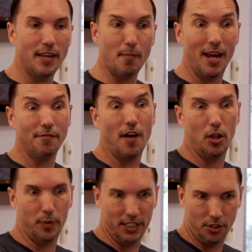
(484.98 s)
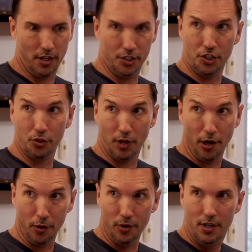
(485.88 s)
then my following started to
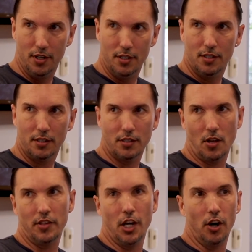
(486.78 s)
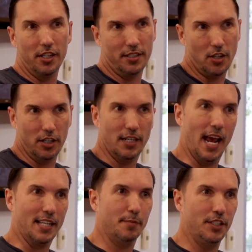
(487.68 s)
grow, because all the artists started to
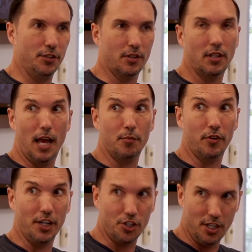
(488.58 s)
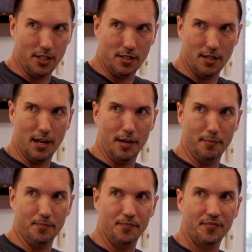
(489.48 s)
ask me to do collaborations.
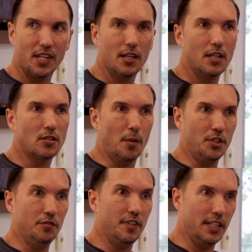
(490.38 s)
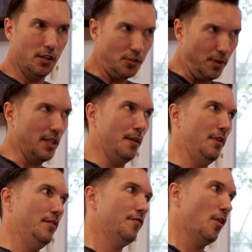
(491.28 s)
So I would do videos with them
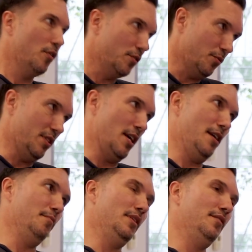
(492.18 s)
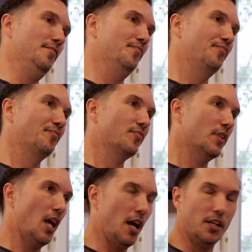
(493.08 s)
and photos with them,
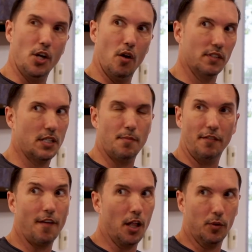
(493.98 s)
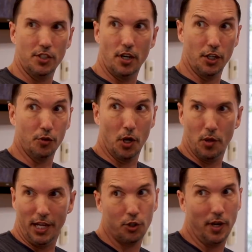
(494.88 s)
and you know, all of a sudden my followers started to
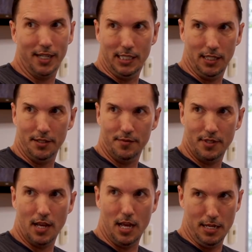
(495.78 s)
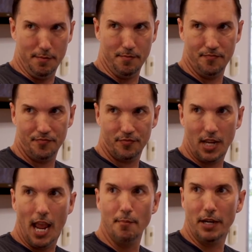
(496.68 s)
grow like crazy.
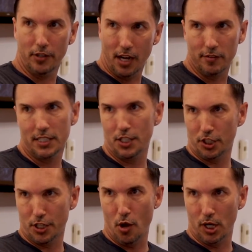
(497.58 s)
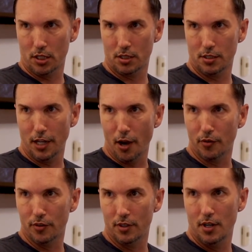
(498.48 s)
And Mary obviously took notice, you know.